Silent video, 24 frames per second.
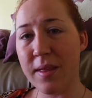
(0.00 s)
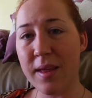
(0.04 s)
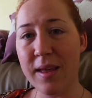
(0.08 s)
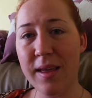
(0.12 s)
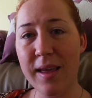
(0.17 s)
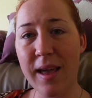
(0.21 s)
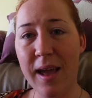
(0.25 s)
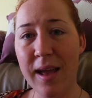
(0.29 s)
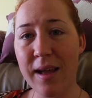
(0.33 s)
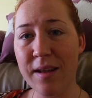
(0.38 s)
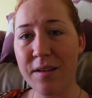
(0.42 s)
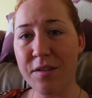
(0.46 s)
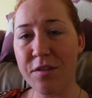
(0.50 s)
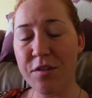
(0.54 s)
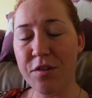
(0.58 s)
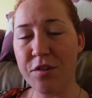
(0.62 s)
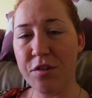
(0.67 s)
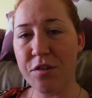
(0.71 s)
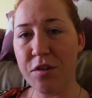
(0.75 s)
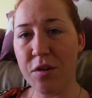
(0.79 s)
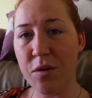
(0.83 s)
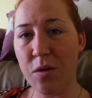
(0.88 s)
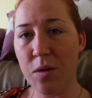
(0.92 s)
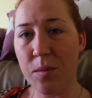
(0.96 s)
yeah, it's
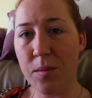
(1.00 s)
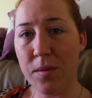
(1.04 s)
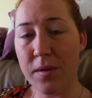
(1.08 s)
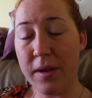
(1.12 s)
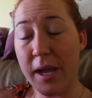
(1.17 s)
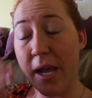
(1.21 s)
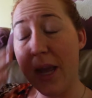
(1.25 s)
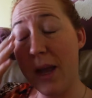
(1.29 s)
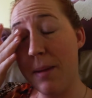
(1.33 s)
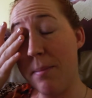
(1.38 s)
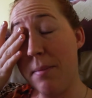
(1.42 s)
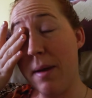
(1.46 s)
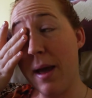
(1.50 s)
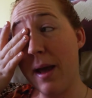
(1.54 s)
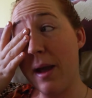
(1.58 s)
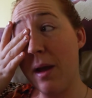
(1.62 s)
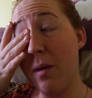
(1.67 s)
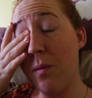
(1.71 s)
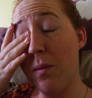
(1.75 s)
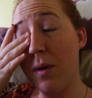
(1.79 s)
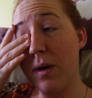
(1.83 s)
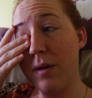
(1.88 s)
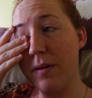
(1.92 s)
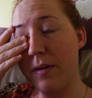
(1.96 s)
just a normal day. I'm back
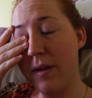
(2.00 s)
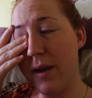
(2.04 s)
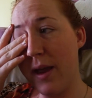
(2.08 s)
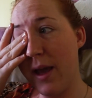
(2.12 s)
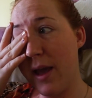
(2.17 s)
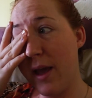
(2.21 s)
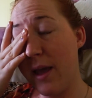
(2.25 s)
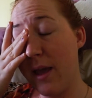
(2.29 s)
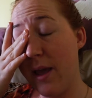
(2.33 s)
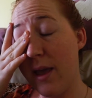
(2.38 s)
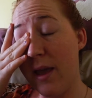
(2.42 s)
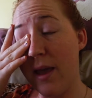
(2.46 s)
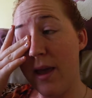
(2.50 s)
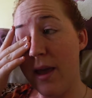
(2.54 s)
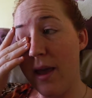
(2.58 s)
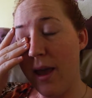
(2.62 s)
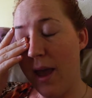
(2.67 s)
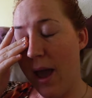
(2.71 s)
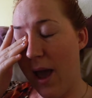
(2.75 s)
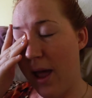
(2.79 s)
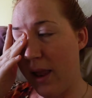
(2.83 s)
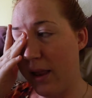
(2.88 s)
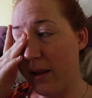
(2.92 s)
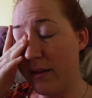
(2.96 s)
at work today.
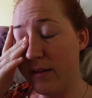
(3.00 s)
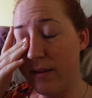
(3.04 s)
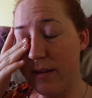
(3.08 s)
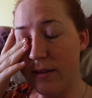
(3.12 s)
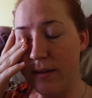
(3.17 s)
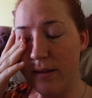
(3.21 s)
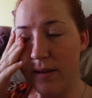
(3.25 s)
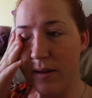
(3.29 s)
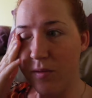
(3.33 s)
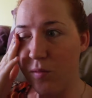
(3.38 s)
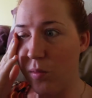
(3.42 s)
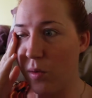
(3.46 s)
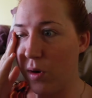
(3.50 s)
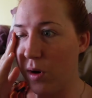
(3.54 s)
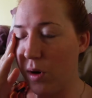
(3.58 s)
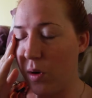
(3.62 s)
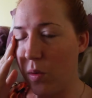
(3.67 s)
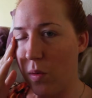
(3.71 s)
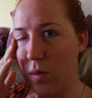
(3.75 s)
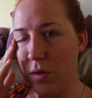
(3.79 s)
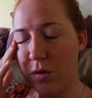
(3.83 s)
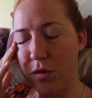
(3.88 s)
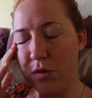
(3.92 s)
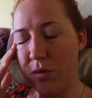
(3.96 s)
Alex doesn't have work
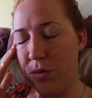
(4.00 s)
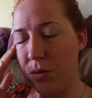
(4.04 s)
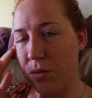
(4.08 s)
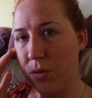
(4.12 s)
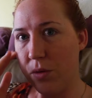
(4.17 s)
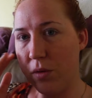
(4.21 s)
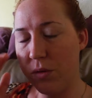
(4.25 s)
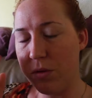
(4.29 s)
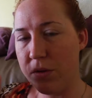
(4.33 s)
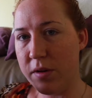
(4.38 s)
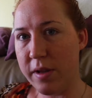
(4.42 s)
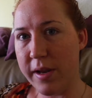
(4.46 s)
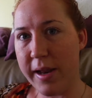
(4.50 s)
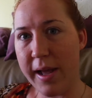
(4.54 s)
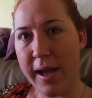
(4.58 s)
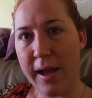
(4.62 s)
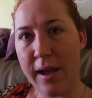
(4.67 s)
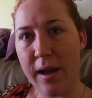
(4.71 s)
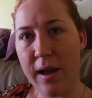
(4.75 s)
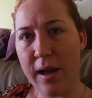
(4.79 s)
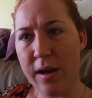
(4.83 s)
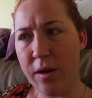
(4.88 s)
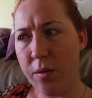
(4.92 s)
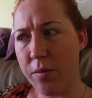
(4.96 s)
or school
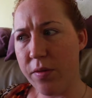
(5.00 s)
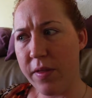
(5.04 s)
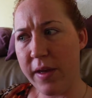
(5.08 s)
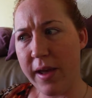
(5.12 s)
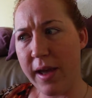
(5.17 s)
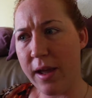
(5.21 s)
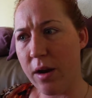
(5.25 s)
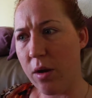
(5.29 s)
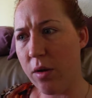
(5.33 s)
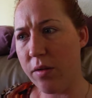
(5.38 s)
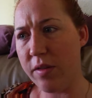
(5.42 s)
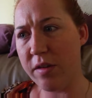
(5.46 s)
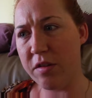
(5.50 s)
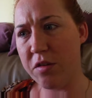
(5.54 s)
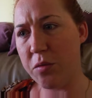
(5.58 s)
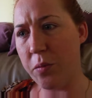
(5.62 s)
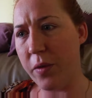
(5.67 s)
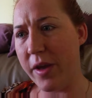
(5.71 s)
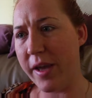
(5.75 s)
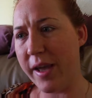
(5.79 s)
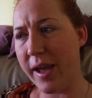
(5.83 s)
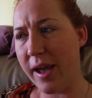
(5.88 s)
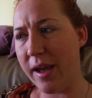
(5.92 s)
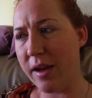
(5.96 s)
today, I don't think at all this
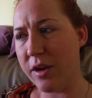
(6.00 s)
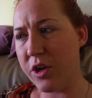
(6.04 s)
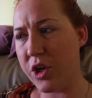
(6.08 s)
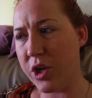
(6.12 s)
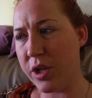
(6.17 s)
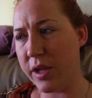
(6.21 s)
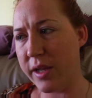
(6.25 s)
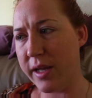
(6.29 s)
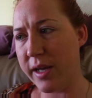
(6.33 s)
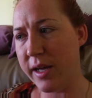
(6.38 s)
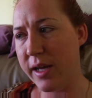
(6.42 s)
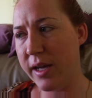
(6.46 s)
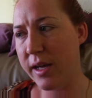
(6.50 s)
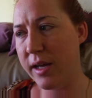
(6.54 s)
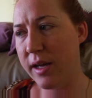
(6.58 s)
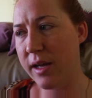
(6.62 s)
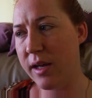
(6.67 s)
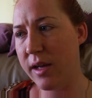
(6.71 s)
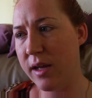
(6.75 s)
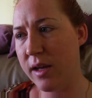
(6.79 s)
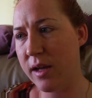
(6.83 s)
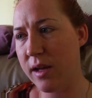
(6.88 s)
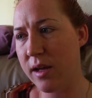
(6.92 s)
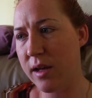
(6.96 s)
week actually.
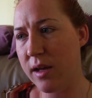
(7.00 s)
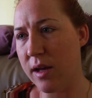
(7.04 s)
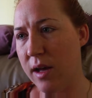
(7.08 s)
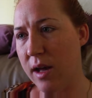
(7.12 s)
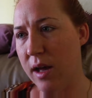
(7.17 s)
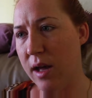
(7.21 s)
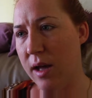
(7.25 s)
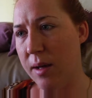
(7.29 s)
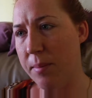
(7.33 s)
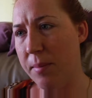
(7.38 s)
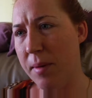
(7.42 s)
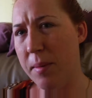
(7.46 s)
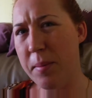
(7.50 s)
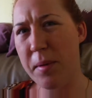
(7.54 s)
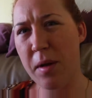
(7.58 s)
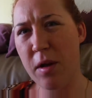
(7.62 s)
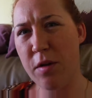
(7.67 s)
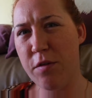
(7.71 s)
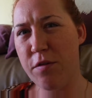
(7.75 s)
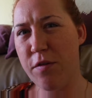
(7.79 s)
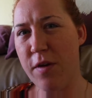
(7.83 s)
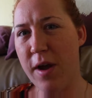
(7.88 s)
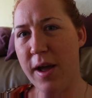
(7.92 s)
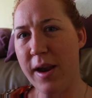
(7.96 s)
Uh, maybe
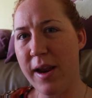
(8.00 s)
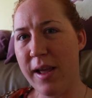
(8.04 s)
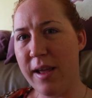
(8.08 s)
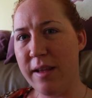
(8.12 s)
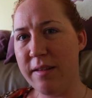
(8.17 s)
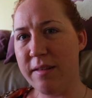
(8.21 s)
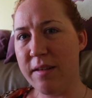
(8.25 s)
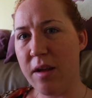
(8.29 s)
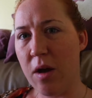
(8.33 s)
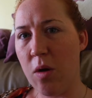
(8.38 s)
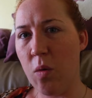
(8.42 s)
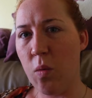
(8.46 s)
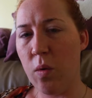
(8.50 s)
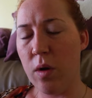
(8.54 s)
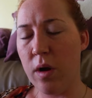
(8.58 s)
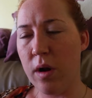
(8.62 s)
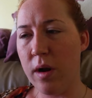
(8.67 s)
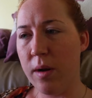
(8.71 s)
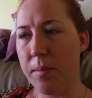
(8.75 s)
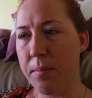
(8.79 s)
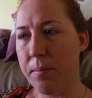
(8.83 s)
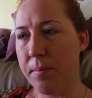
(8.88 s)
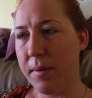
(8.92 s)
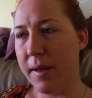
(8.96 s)
on Friday he's got work
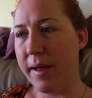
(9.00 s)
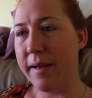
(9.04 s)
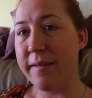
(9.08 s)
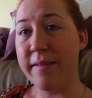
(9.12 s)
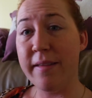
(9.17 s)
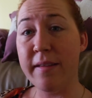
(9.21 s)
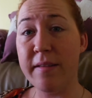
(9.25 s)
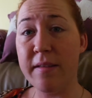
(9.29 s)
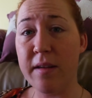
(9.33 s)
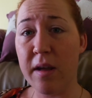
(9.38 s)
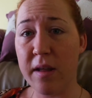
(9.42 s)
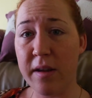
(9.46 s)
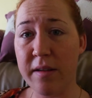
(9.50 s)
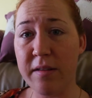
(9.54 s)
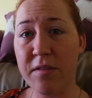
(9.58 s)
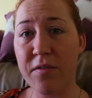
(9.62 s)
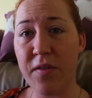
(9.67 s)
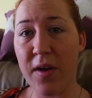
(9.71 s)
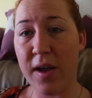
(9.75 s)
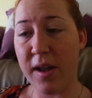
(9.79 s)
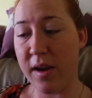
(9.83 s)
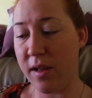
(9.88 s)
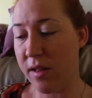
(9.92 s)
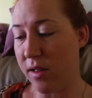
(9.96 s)
because he's got his
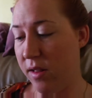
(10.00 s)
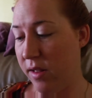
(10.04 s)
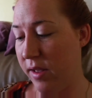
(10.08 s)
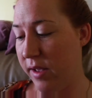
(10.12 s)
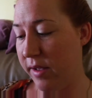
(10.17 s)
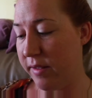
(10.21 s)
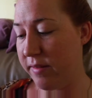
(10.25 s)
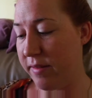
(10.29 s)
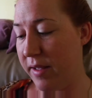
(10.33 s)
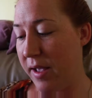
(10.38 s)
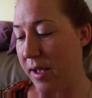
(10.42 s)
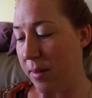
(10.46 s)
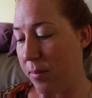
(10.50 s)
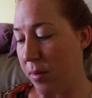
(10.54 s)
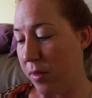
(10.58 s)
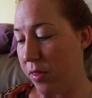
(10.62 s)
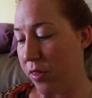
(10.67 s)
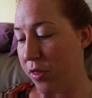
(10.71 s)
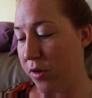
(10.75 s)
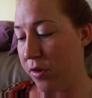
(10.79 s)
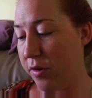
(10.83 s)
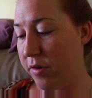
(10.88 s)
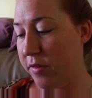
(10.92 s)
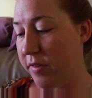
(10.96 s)
final exam on
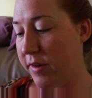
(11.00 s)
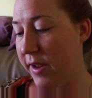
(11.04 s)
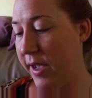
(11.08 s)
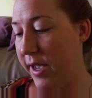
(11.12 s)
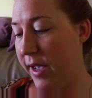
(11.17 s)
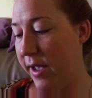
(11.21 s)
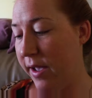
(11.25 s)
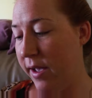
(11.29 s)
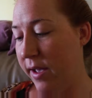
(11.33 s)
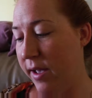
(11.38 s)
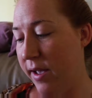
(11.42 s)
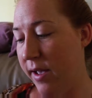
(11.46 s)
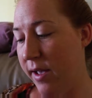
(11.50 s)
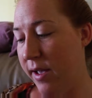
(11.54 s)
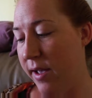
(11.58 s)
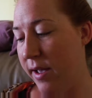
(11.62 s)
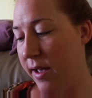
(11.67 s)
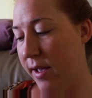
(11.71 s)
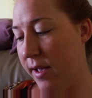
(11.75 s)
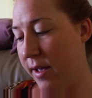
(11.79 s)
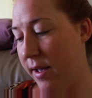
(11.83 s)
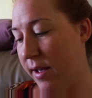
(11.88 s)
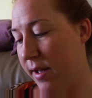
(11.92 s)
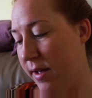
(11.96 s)
Thursday.
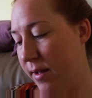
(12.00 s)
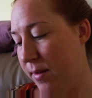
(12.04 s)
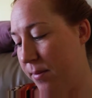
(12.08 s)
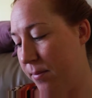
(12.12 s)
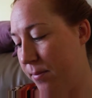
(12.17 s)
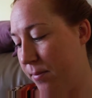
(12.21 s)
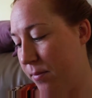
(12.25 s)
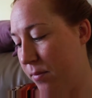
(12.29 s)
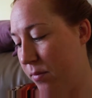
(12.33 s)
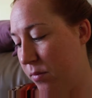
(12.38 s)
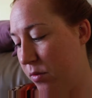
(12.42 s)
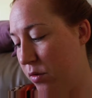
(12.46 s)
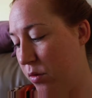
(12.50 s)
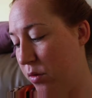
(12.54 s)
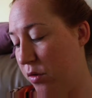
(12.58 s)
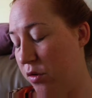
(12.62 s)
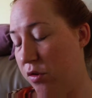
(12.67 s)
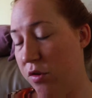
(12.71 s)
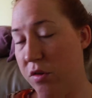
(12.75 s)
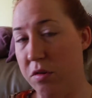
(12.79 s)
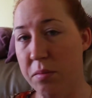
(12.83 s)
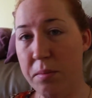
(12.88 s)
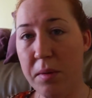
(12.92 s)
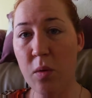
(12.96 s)
Um, so it's
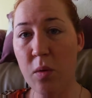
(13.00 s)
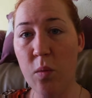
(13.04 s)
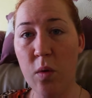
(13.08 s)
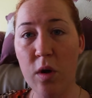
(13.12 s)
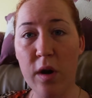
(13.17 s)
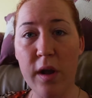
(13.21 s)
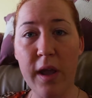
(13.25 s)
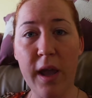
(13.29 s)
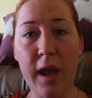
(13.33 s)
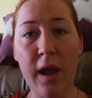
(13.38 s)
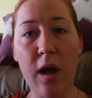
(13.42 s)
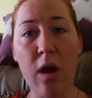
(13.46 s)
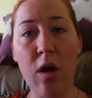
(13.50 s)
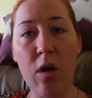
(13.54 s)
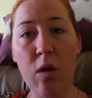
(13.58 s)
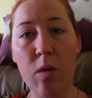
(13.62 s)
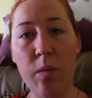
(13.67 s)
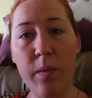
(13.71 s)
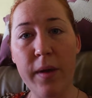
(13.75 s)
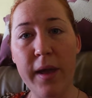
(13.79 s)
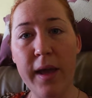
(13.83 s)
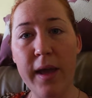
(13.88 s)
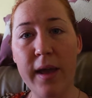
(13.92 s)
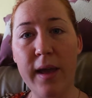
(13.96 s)
just working all
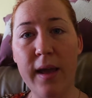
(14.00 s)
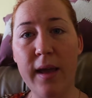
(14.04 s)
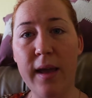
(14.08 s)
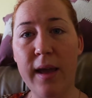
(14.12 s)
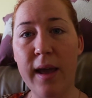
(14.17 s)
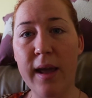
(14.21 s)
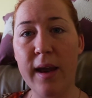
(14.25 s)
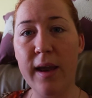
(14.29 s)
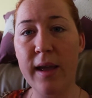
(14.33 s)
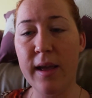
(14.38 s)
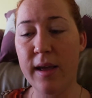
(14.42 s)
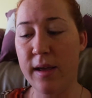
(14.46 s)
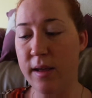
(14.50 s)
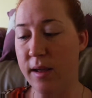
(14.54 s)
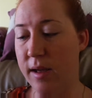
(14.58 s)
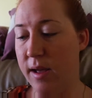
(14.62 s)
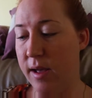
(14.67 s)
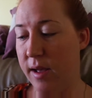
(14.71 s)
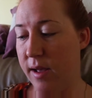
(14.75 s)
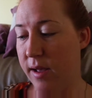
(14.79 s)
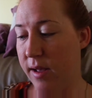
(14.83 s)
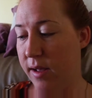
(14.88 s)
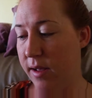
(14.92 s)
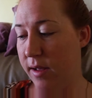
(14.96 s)
week, getting
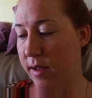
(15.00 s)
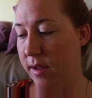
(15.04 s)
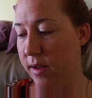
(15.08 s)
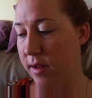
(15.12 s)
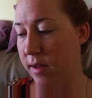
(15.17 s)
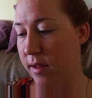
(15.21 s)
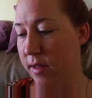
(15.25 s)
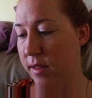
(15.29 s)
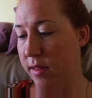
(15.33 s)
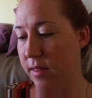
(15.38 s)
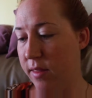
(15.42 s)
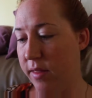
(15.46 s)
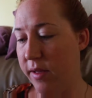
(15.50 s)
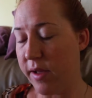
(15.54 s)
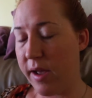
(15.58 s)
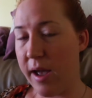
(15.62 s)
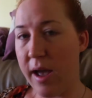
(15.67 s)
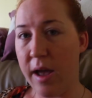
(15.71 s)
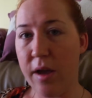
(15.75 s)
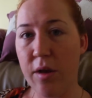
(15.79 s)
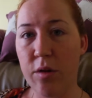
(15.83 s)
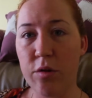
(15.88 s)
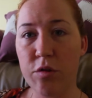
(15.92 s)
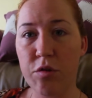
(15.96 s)
uh, the
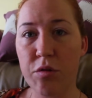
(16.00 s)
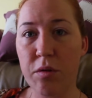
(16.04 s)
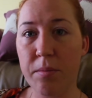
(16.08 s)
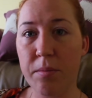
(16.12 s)
guy who's